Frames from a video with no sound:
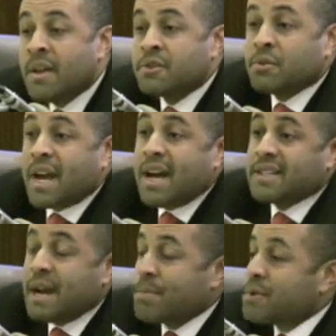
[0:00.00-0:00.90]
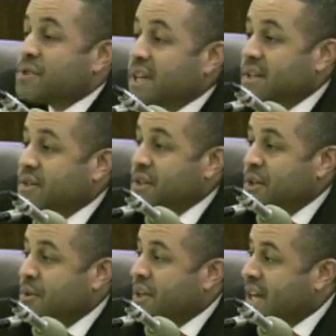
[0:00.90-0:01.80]
So guys, I present to
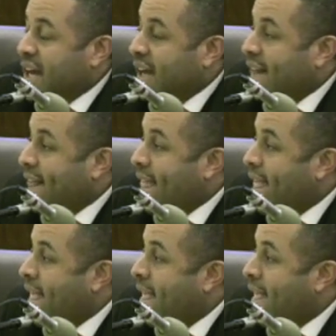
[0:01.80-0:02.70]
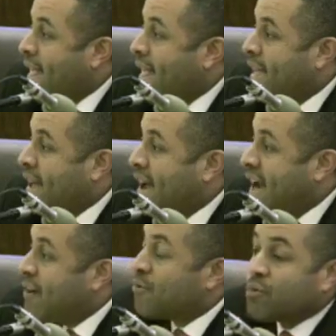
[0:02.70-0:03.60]
you today
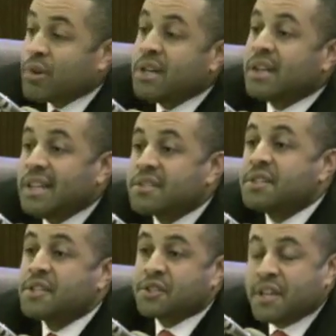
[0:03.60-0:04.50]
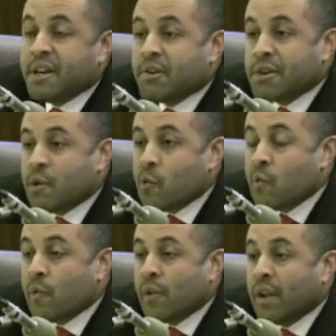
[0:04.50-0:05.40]
a realistic scenario
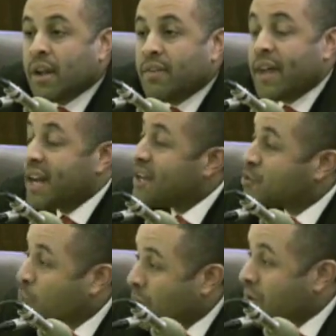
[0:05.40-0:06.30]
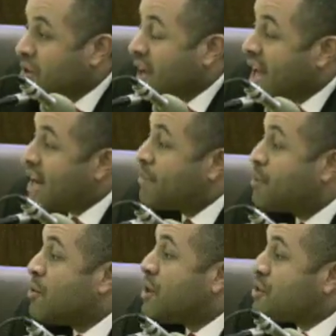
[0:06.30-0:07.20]
that has worked, and
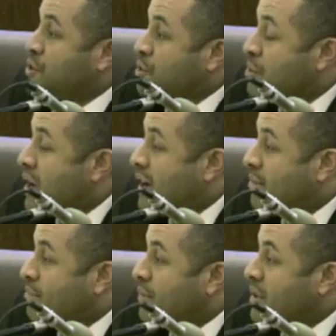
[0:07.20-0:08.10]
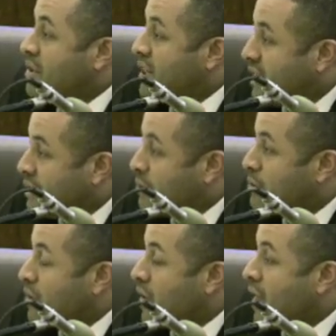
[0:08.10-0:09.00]
I'm going to
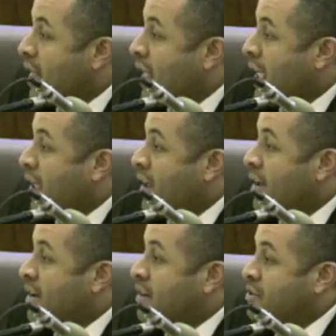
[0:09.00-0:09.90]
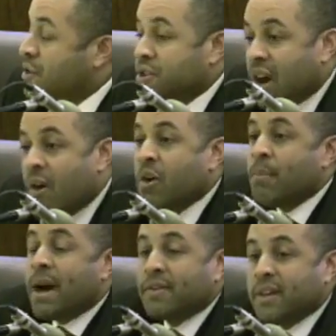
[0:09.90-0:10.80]
yield to
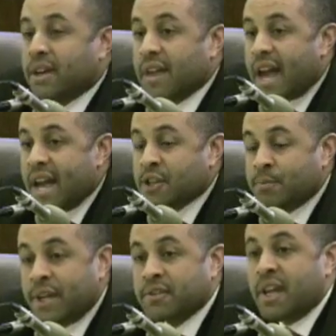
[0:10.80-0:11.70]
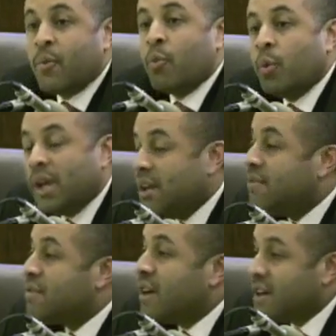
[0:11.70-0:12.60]
talk about the other aspects that
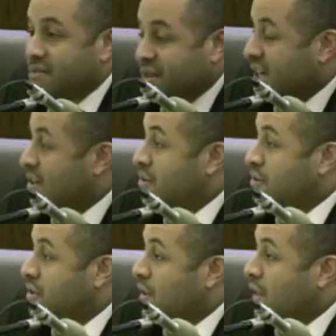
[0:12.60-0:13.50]
we unveiled.